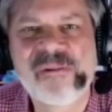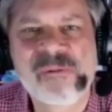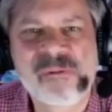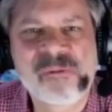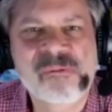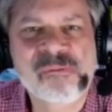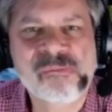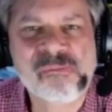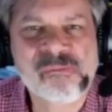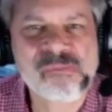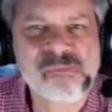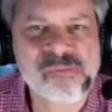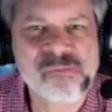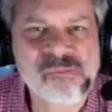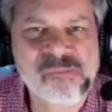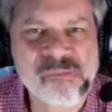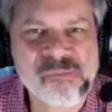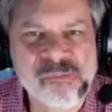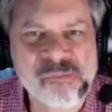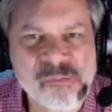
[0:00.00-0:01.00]
I think John's
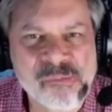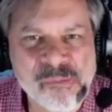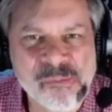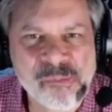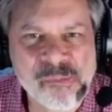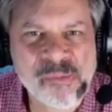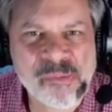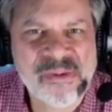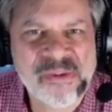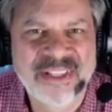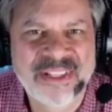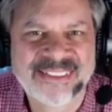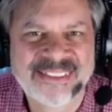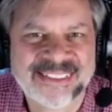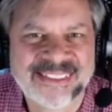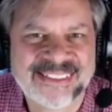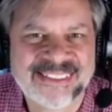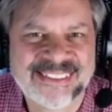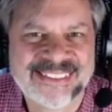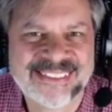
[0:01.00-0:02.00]
drawn for about
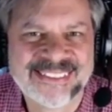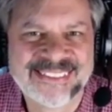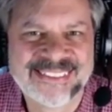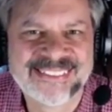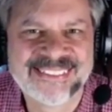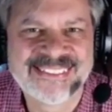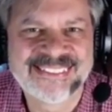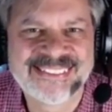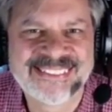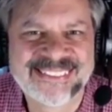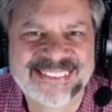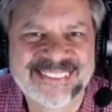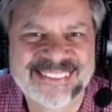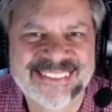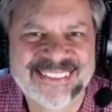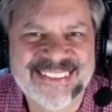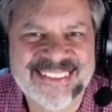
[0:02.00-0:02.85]
5,000 at this point.